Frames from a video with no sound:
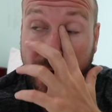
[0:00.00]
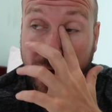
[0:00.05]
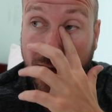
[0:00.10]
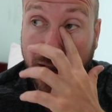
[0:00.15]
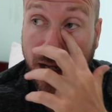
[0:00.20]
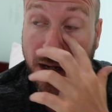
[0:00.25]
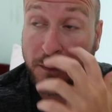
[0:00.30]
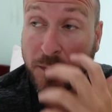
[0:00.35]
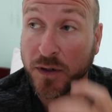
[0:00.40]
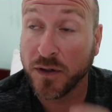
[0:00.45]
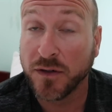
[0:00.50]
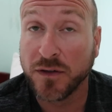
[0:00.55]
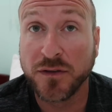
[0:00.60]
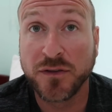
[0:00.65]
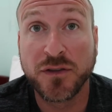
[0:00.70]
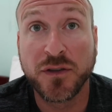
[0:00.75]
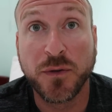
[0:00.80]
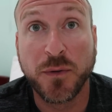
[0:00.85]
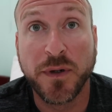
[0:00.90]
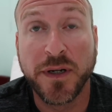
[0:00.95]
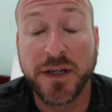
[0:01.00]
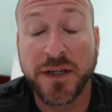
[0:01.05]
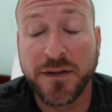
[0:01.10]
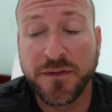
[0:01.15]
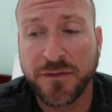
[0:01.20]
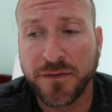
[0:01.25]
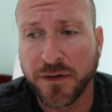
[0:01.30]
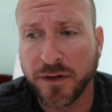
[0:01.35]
kilometers away